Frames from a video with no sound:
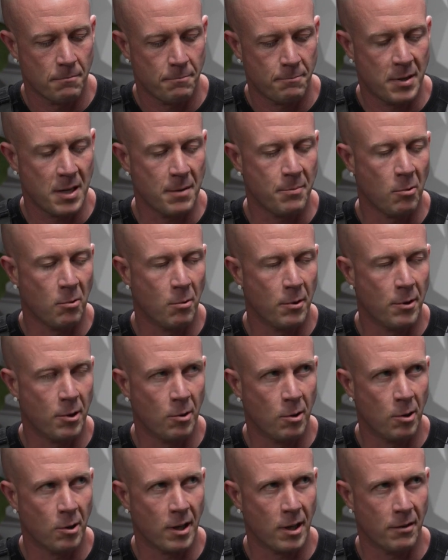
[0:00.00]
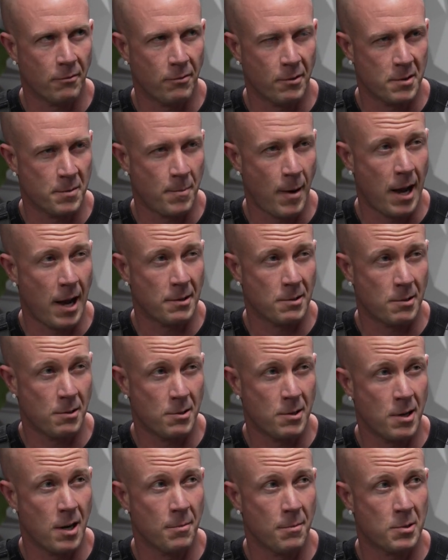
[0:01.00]
people when they're looking for
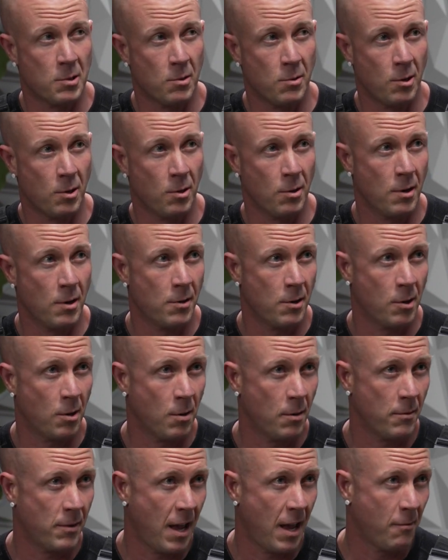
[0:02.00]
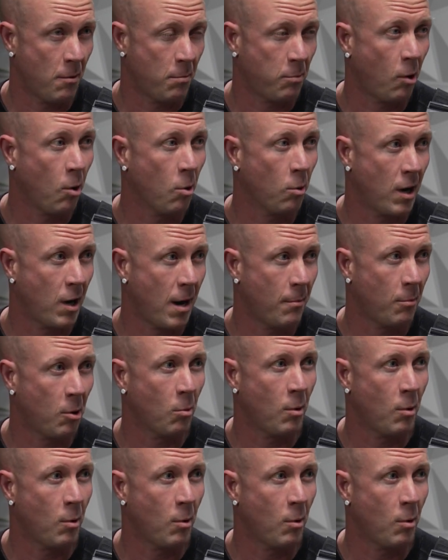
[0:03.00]
sponsorships or they have a program or